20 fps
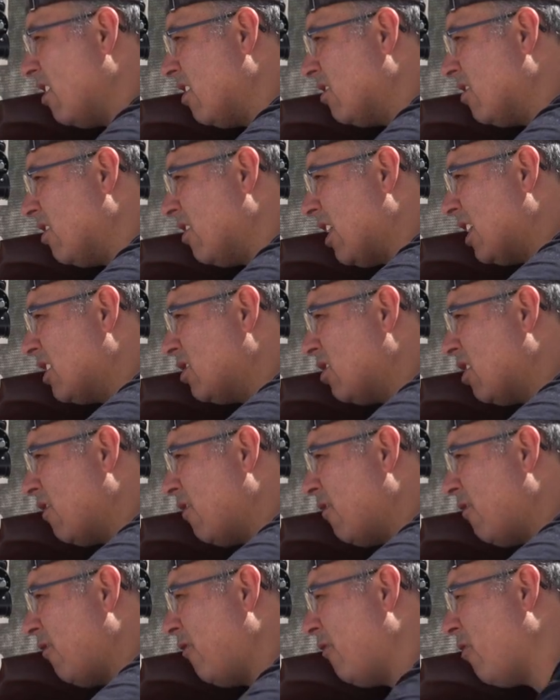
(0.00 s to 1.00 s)
So that's our
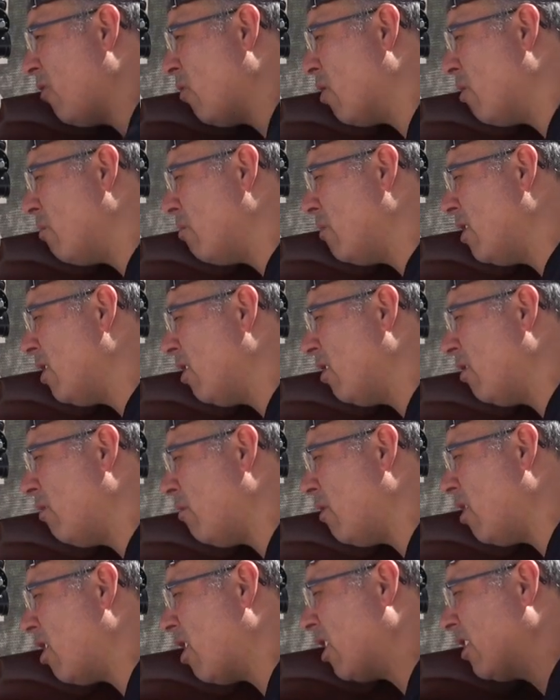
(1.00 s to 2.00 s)
4 mil
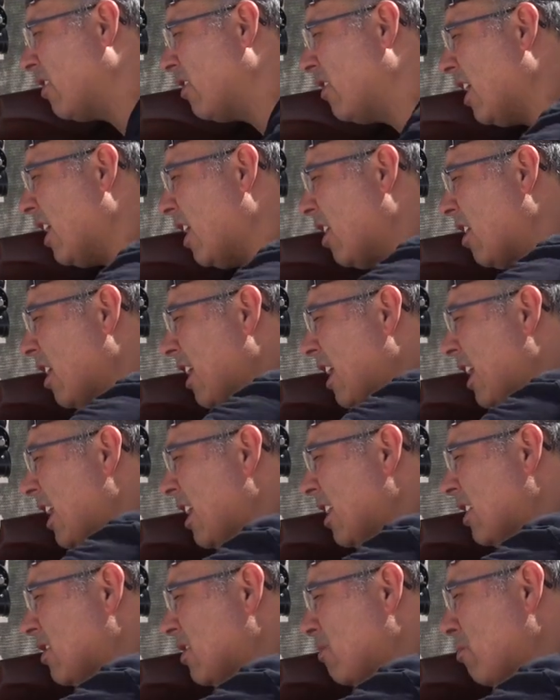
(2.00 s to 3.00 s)
mark there, and
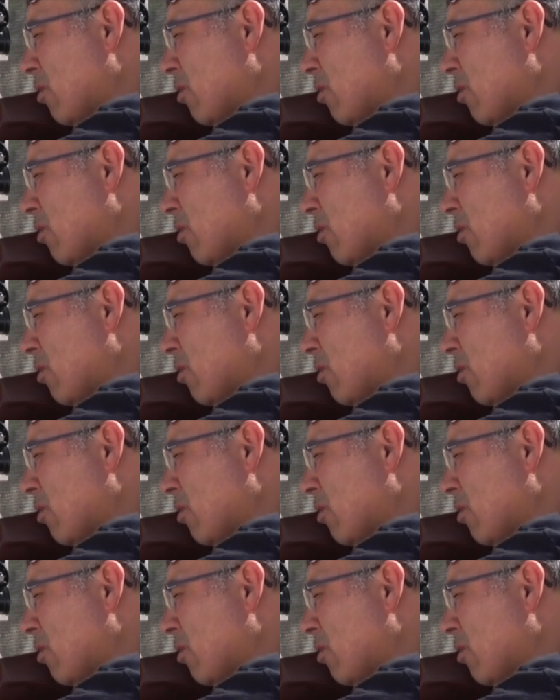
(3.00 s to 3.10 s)
it's